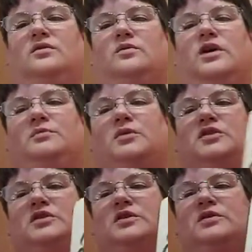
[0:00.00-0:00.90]
what
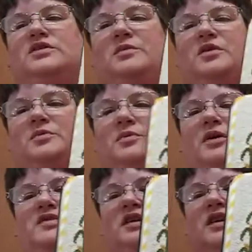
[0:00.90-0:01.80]
most some of the people
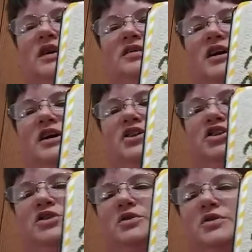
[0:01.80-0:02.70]
I've seen out there
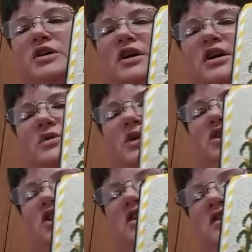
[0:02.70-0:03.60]
do,
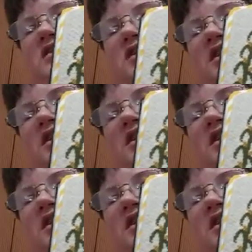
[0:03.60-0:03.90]
which is the